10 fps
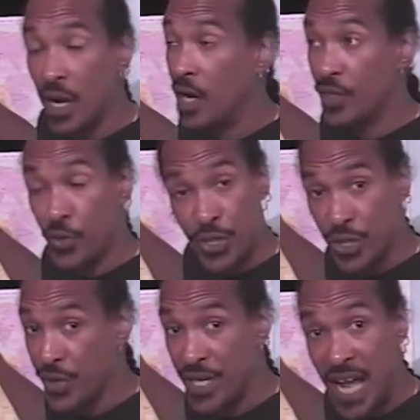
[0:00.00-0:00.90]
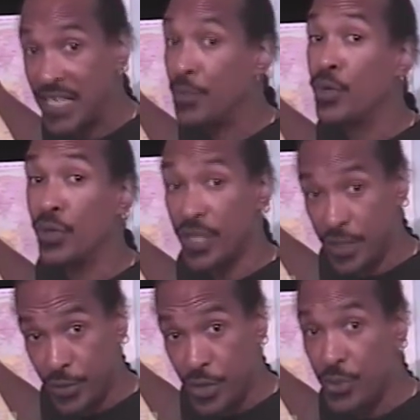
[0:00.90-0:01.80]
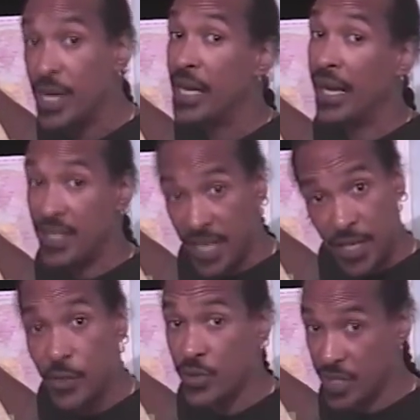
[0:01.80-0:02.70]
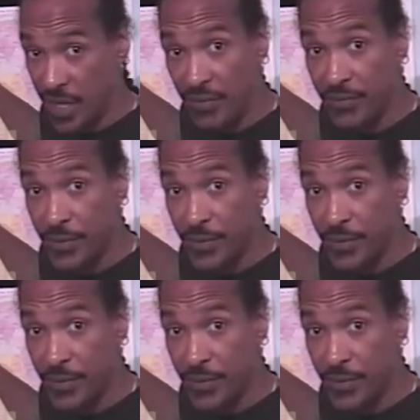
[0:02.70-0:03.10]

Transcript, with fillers: uh, Christian or not, they were going to kill you and take your stuff.